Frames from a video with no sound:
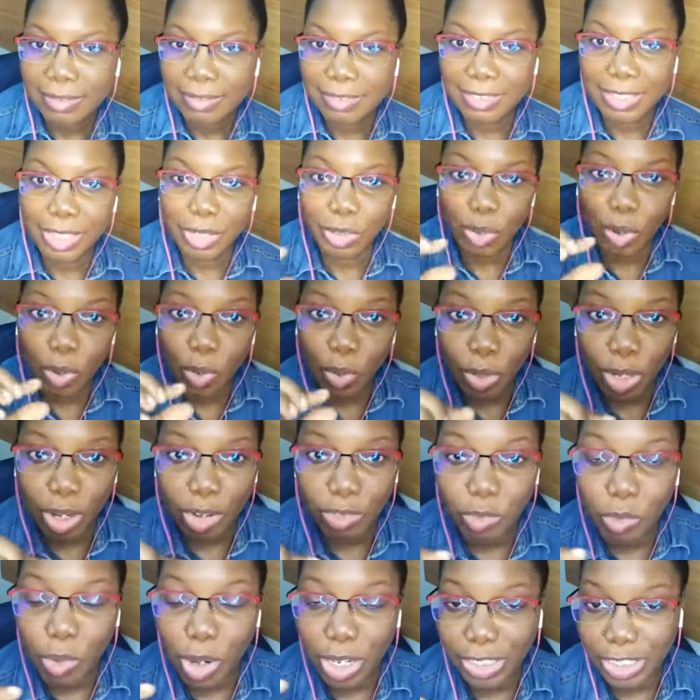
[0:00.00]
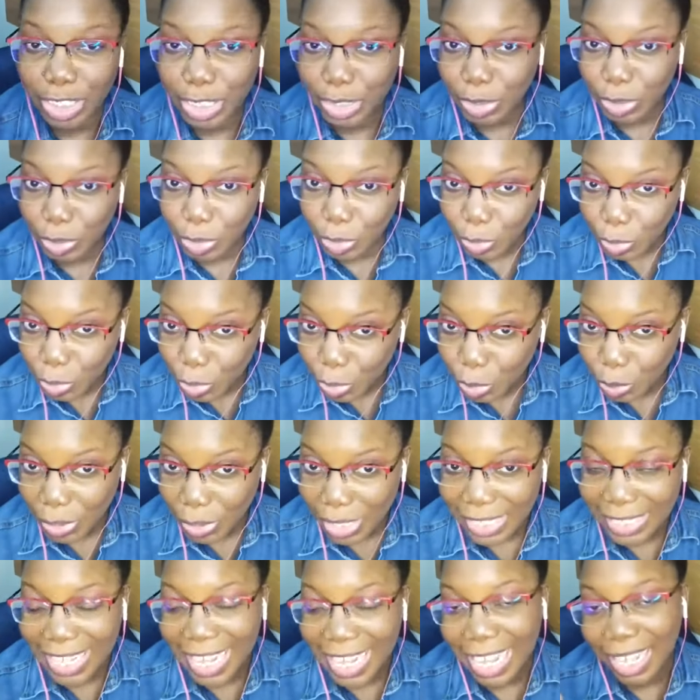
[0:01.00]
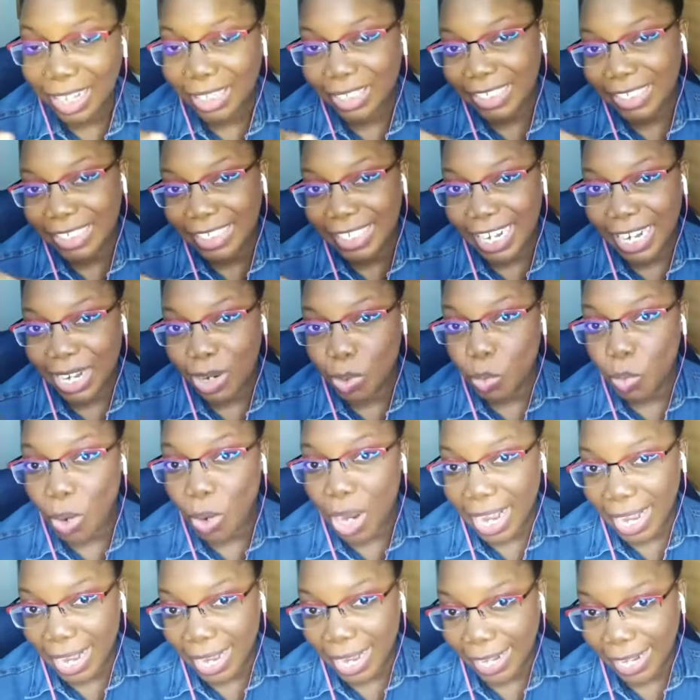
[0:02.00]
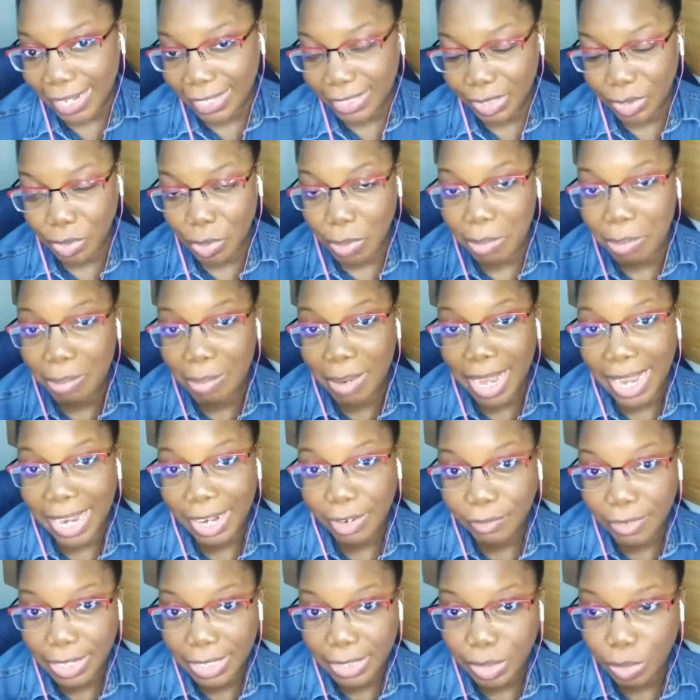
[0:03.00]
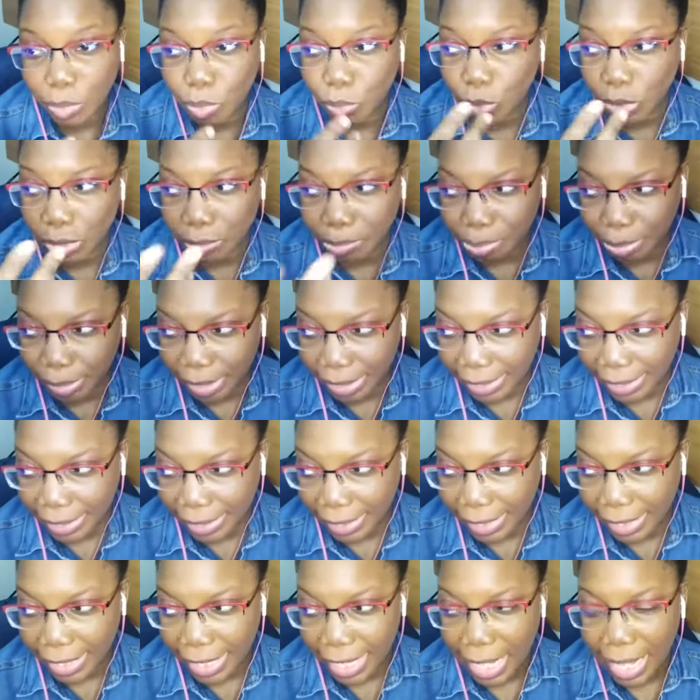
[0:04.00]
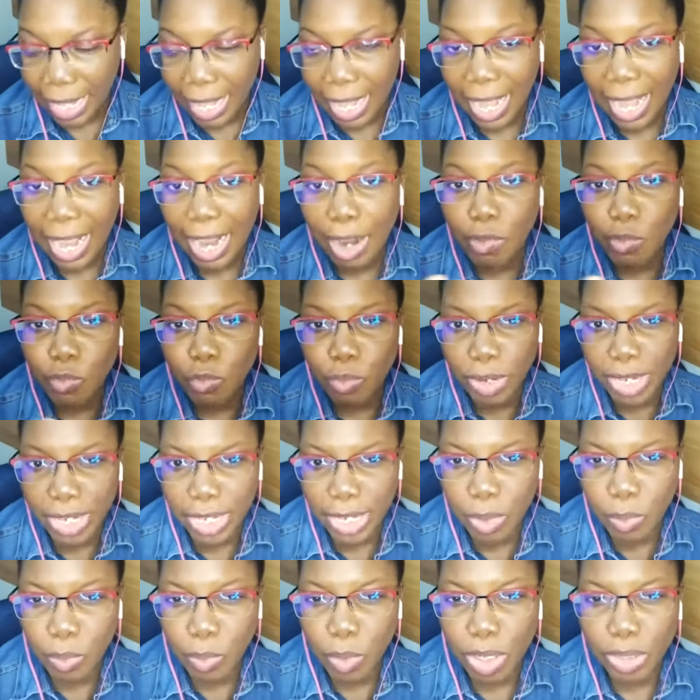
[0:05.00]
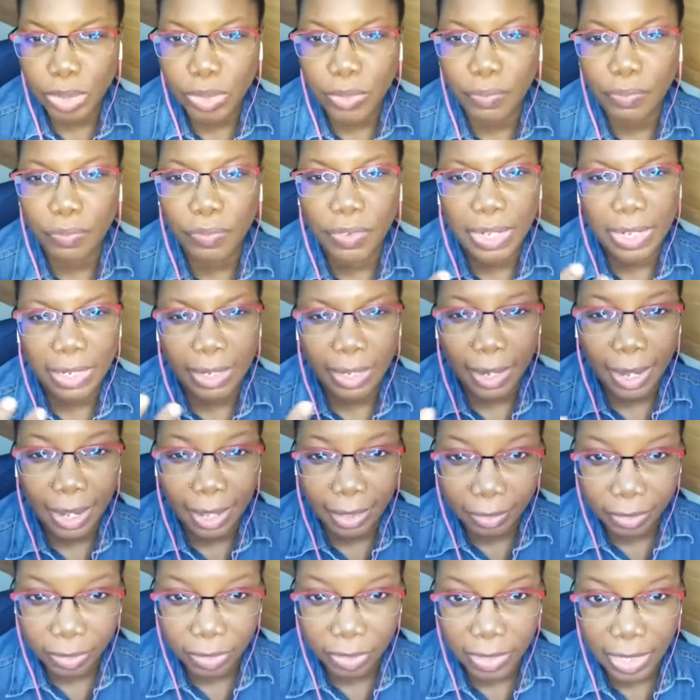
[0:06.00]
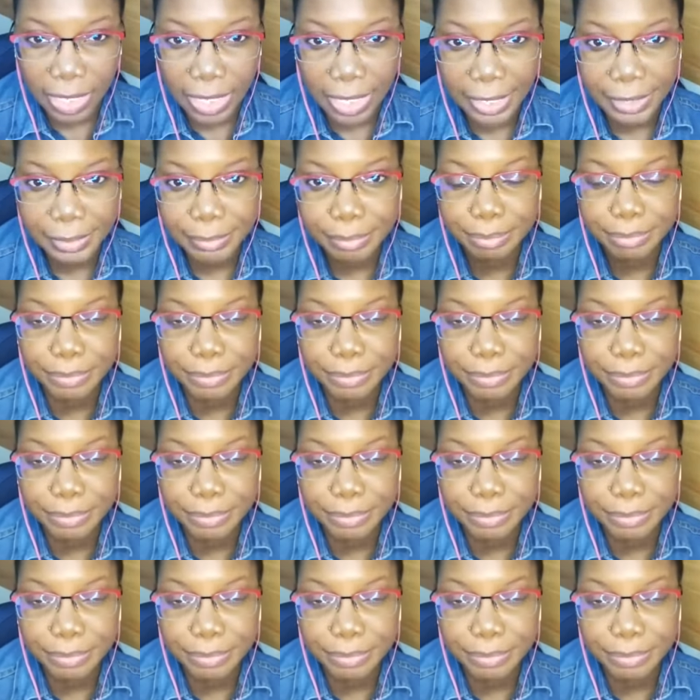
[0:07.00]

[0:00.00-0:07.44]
the goal of wanting to lose weight, I'll say why. So my reason would be, I really want to feel healthy.